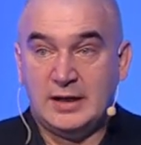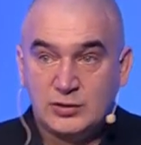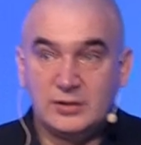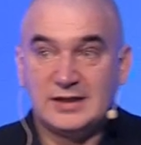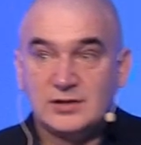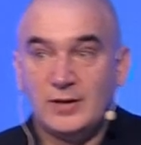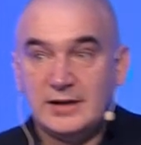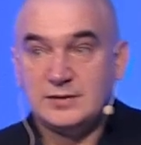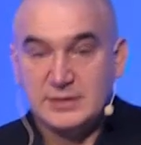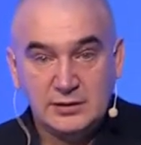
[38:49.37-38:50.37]
And so that's
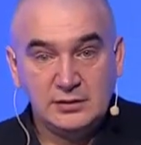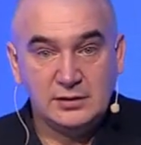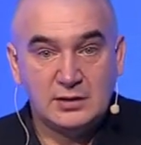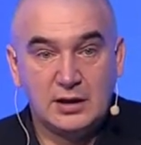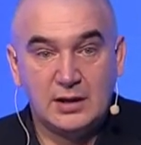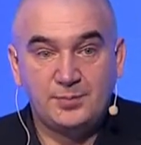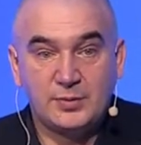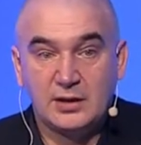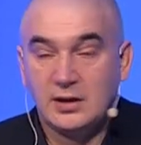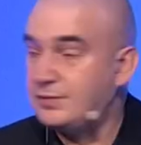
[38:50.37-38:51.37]
one thing.
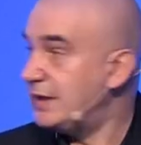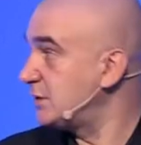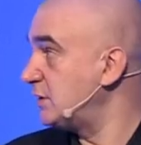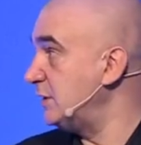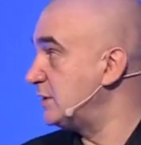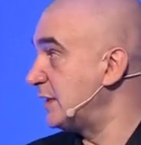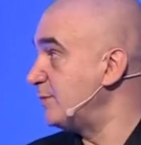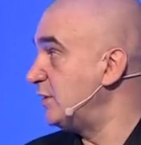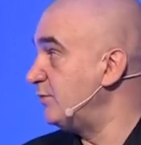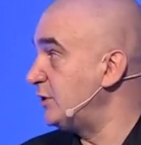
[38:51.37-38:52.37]
Um, uh, that is
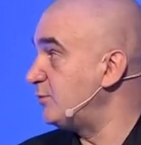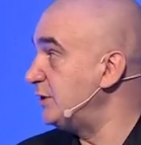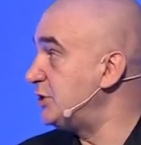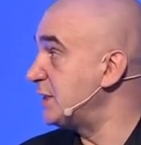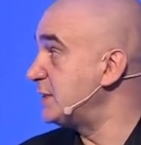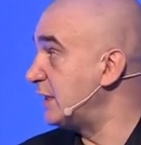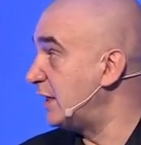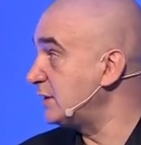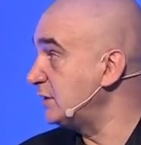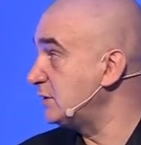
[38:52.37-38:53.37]
something which we just
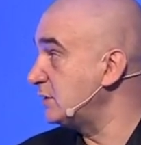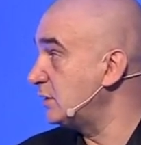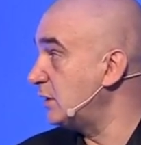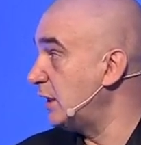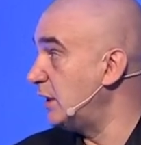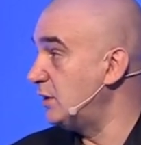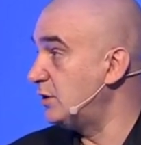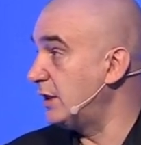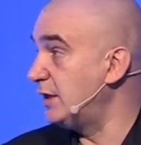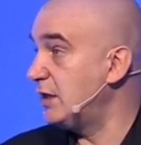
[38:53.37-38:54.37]
started. And